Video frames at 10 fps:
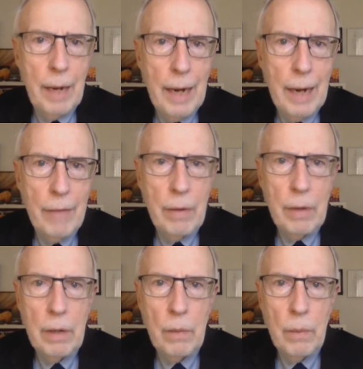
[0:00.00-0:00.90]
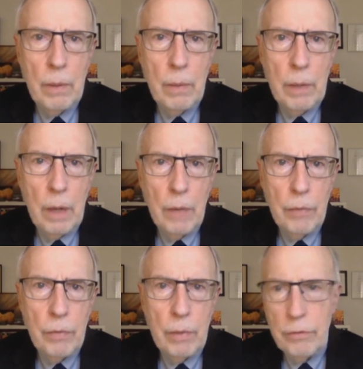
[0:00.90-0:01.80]
Evan, we go
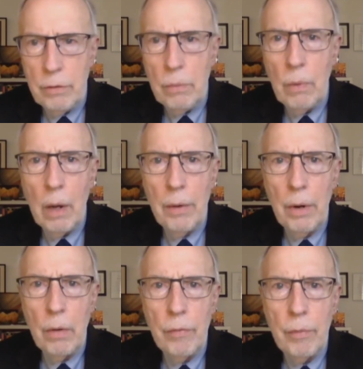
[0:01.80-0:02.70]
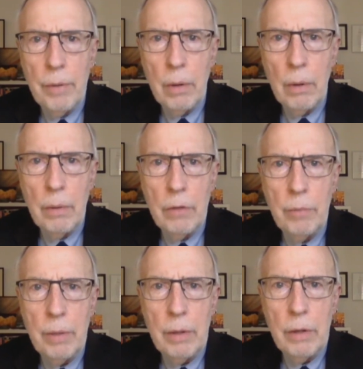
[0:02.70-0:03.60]
through, as you well know from your own
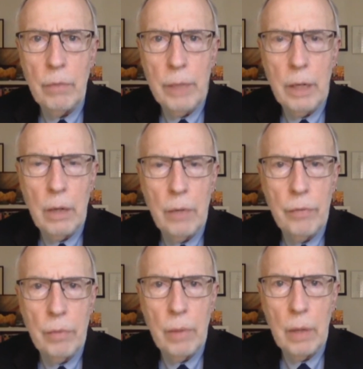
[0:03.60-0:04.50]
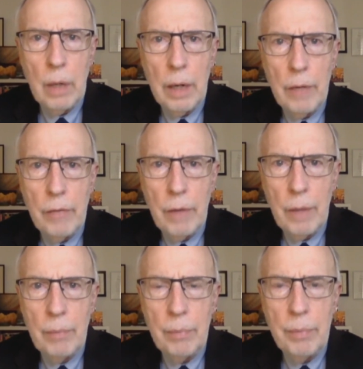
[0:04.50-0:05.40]
experience, we go through a kind
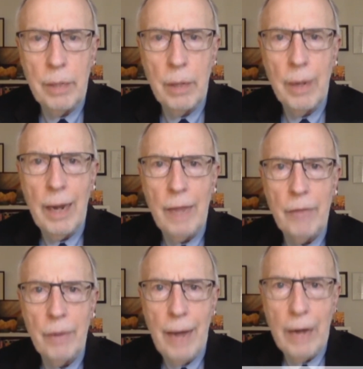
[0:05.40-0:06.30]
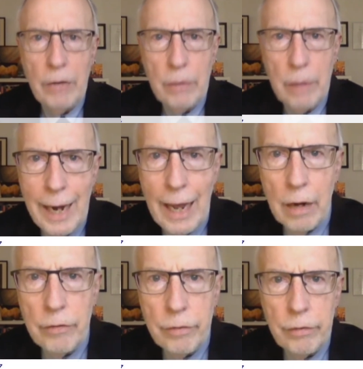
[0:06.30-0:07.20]
of an after-action
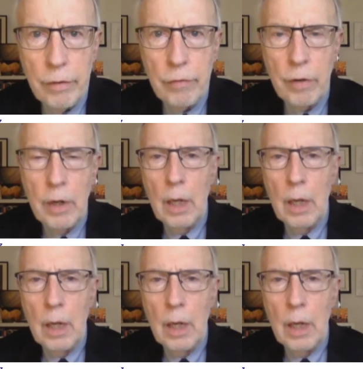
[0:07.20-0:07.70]
analysis of